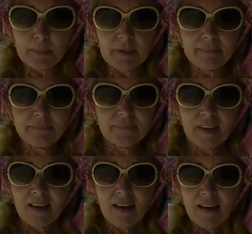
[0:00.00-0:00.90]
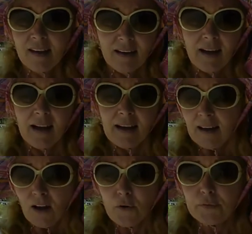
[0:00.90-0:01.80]
But
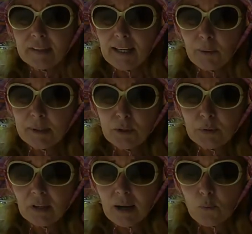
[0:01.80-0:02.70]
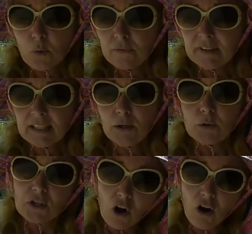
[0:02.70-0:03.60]
hopefully I'll be doing a lot more
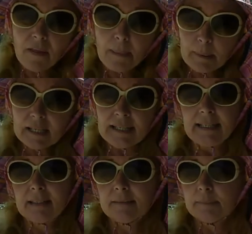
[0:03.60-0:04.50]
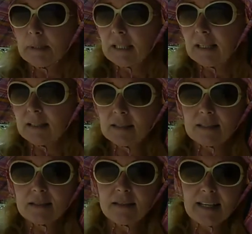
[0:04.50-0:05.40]
videos on the bike
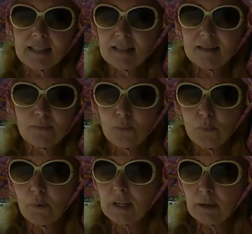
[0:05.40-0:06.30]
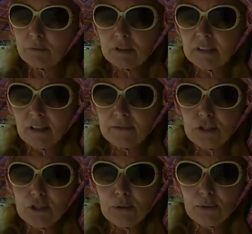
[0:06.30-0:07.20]
because that's what I'd really love to
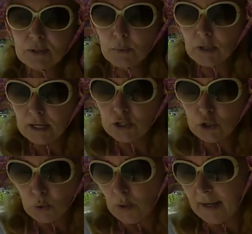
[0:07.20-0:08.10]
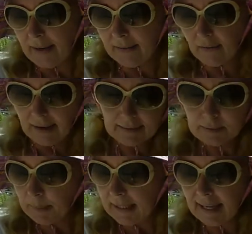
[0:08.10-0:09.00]
do. It's what I enjoy. I like
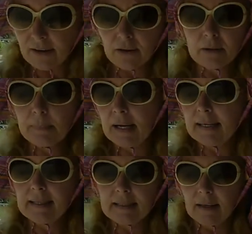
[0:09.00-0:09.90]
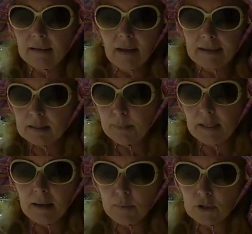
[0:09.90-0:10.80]
being out on the bike, and I'd like to be
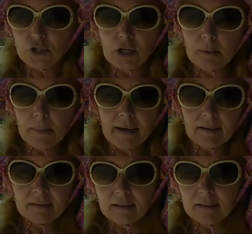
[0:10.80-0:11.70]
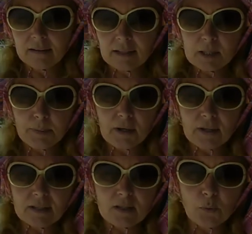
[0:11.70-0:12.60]
able to share my
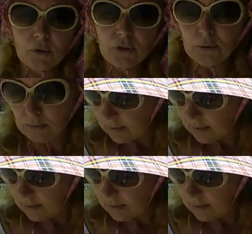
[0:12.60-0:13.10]
experiences with you.